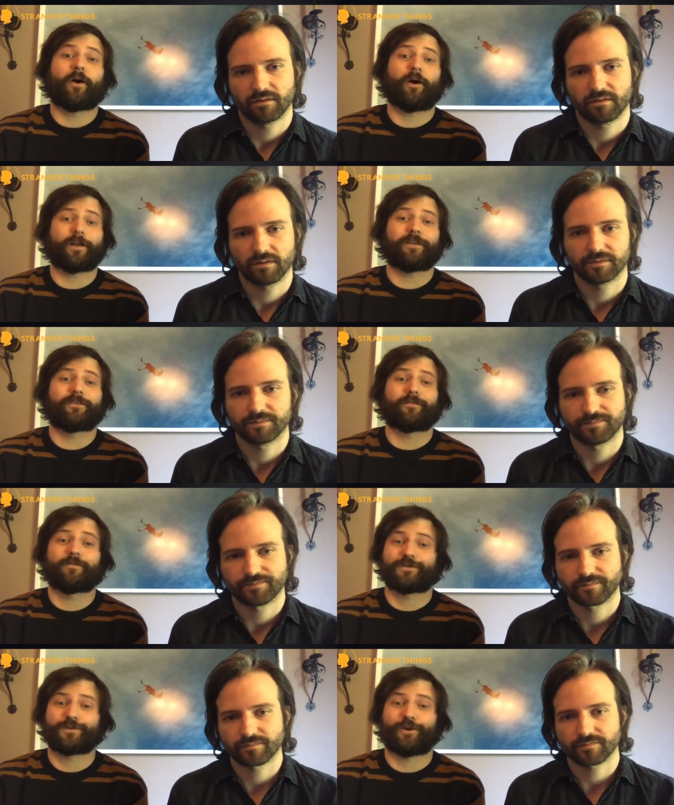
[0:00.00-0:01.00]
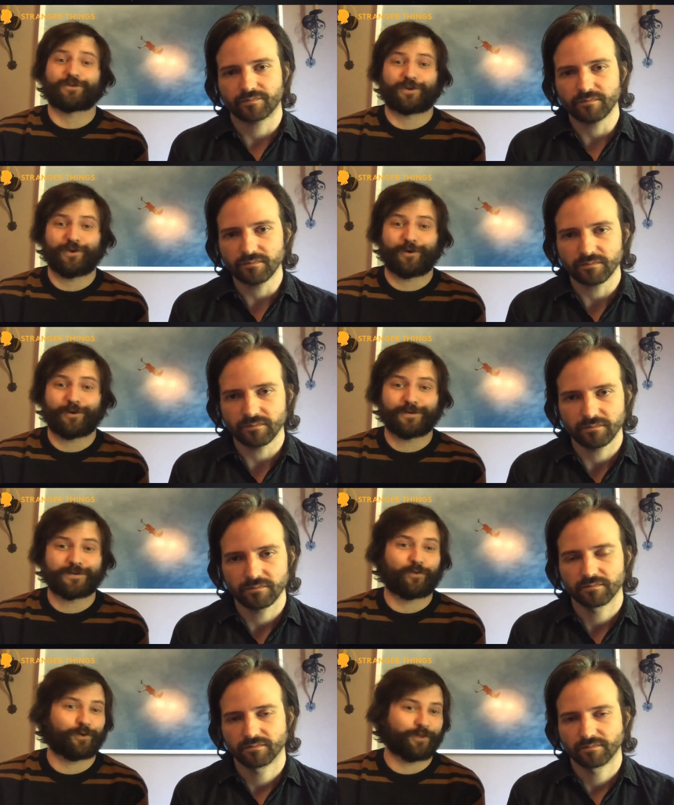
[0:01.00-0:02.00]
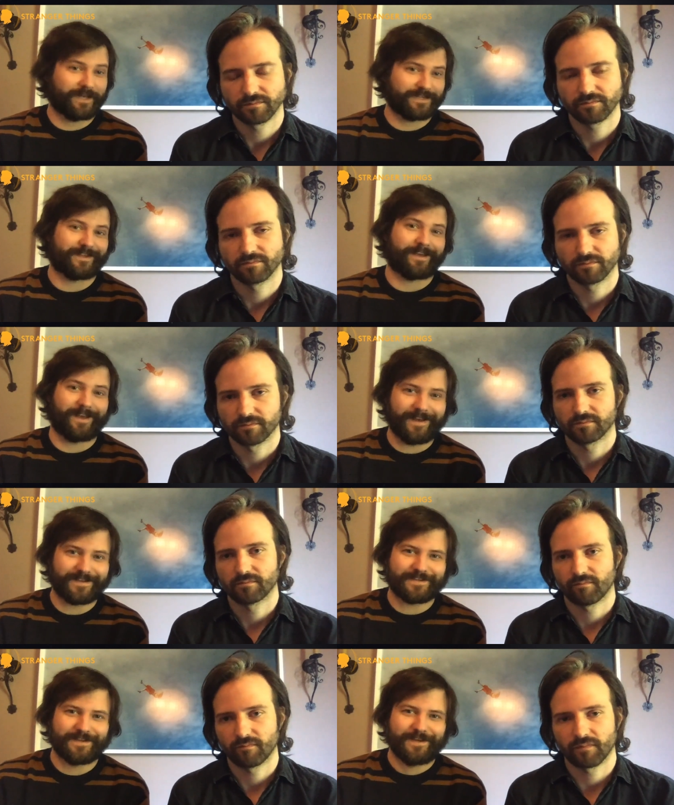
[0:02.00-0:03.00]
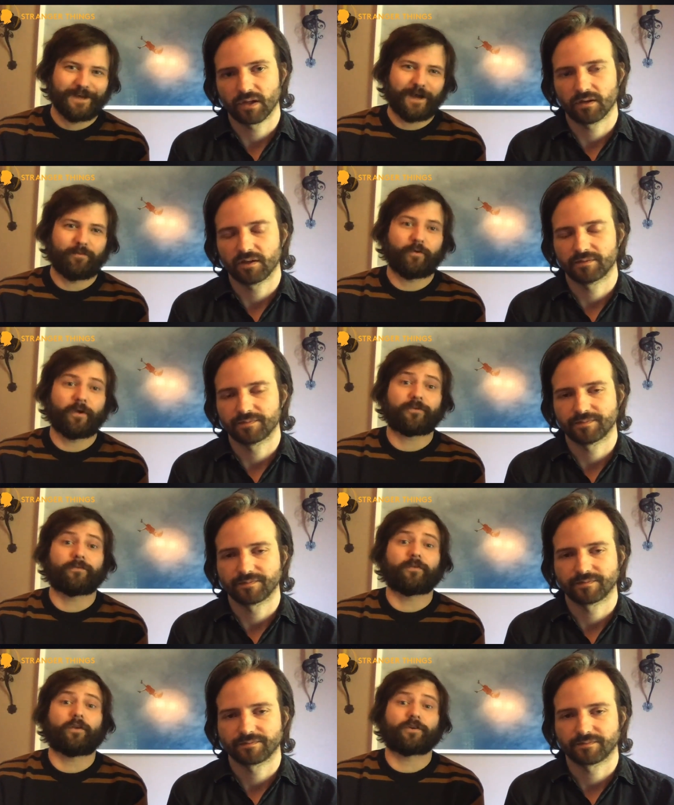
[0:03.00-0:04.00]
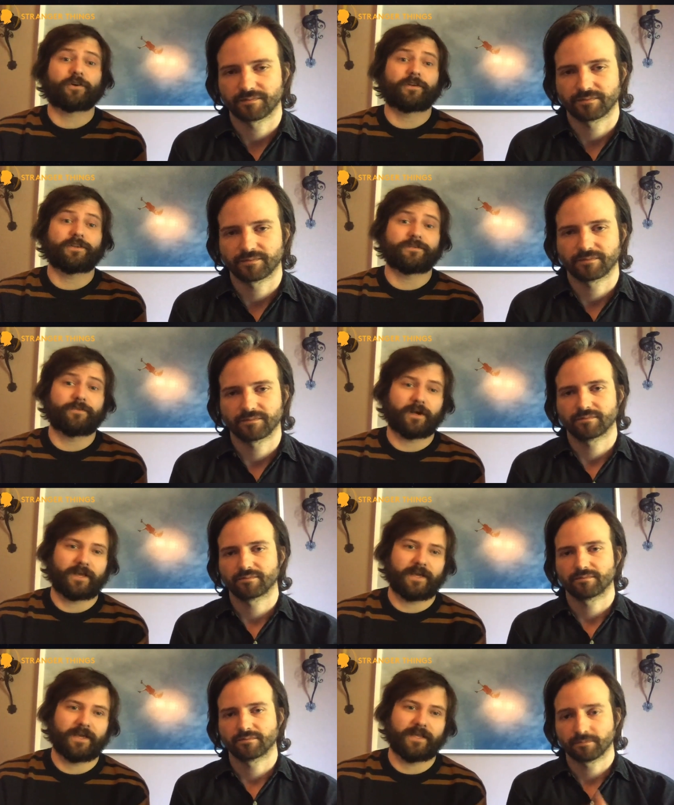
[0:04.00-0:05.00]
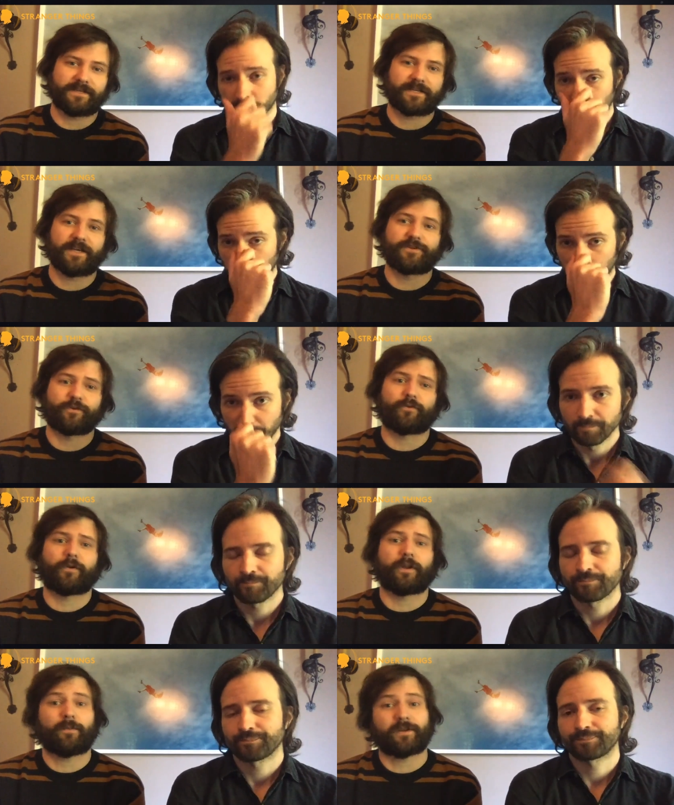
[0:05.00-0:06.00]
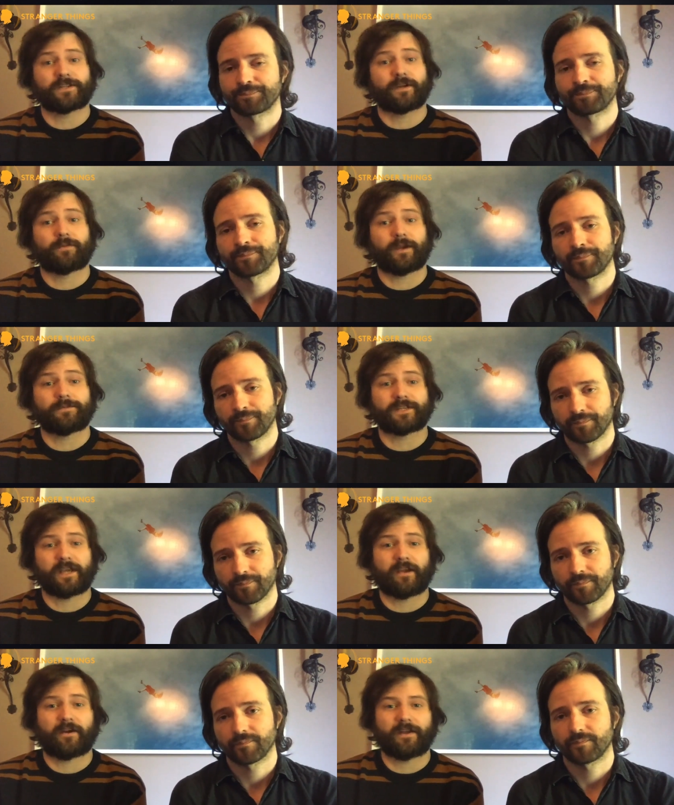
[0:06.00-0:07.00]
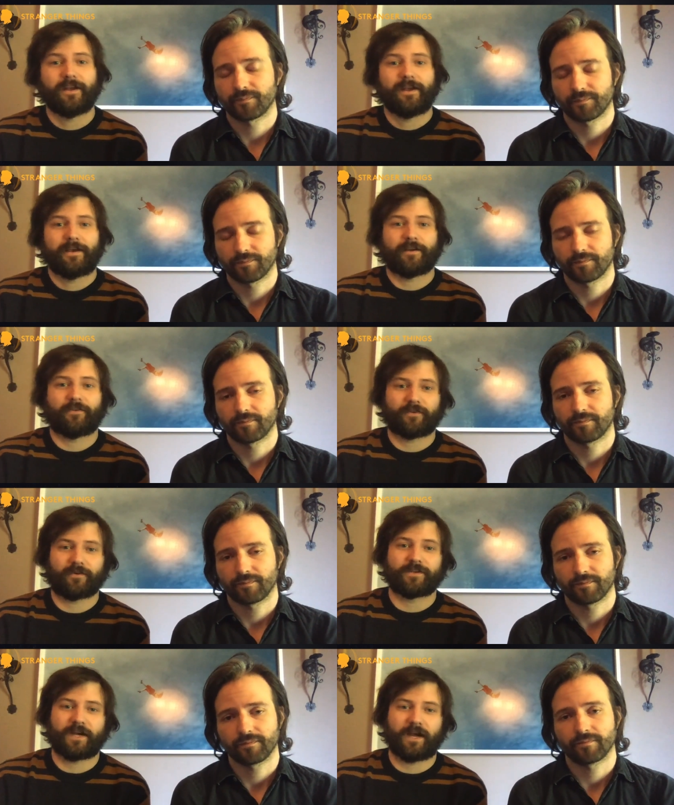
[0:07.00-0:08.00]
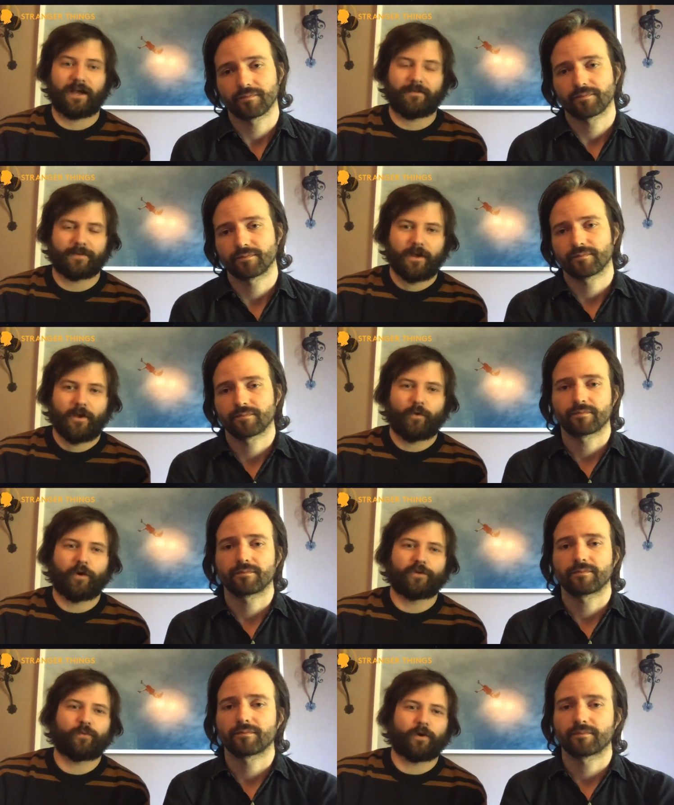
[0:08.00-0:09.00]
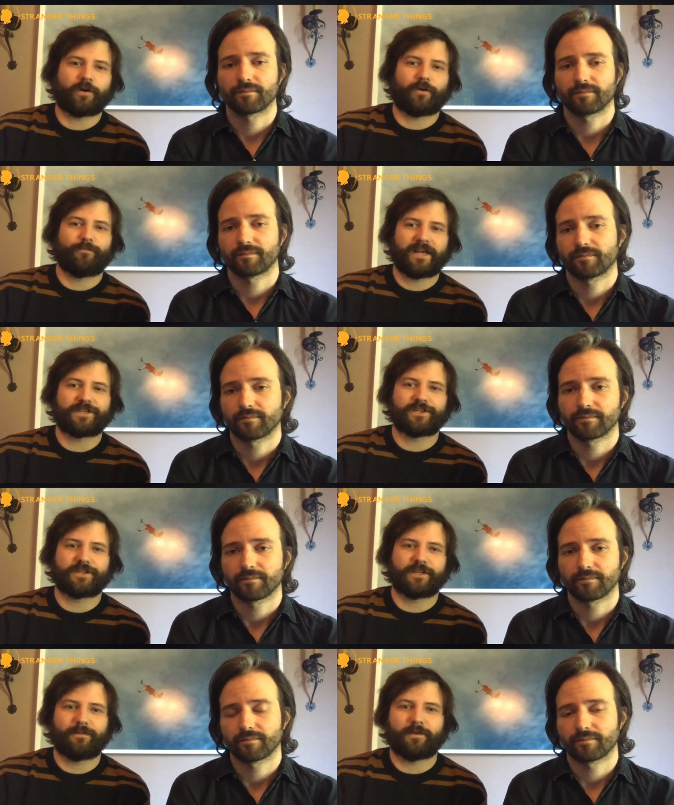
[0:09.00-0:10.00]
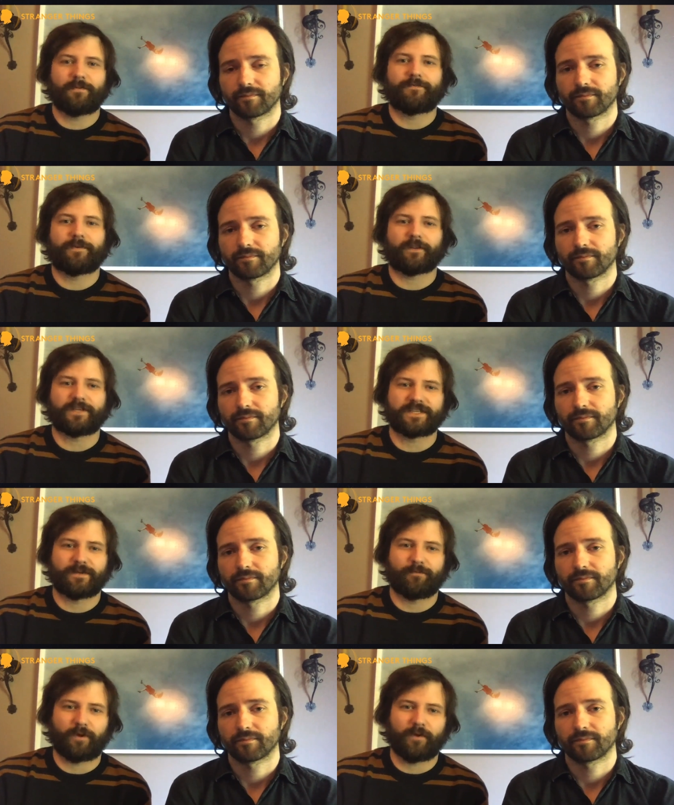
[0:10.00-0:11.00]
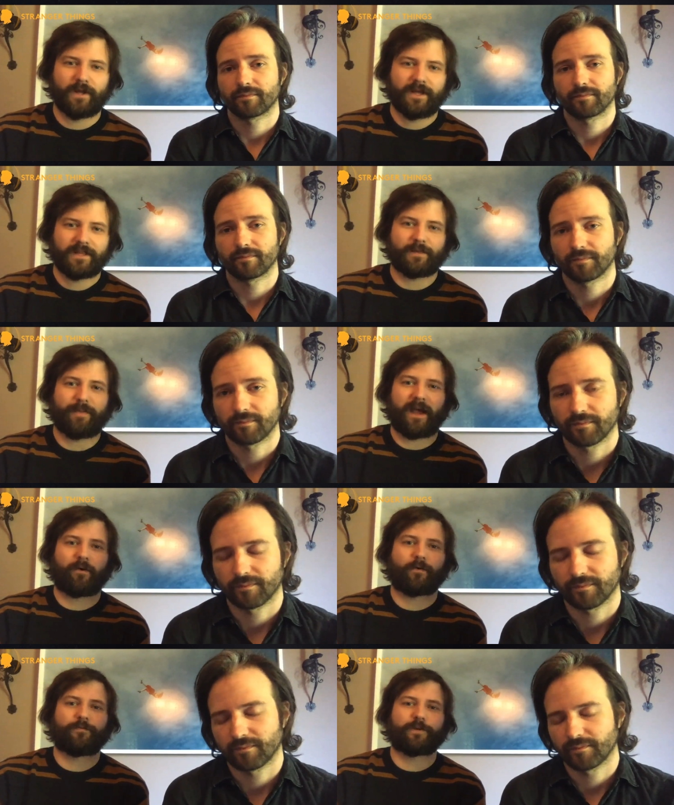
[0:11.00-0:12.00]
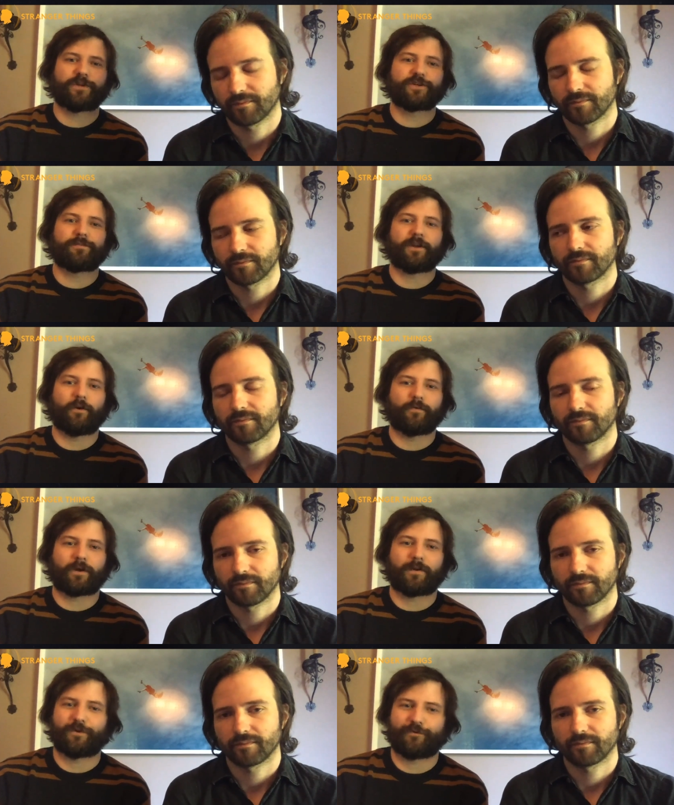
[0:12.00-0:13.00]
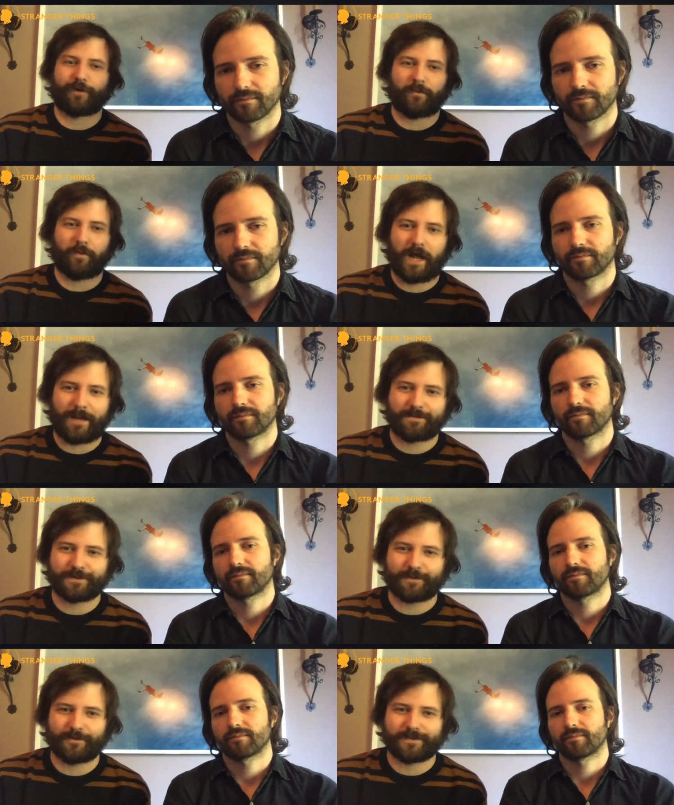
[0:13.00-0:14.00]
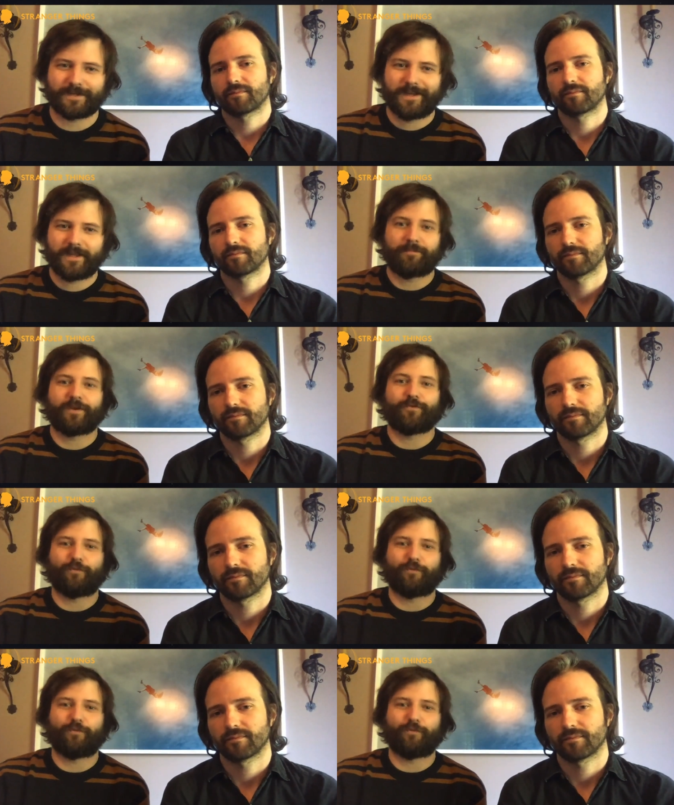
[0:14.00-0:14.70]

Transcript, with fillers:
Speaker 1: audience of nostalgic nerds, more or less like us, uh, but we also have a large audience of young kids, kids who are growing up in a sometimes scary and uncertain time. We always wanted our message to them to be fairly simple that the power of friendship can overcome incredible obstacles, that being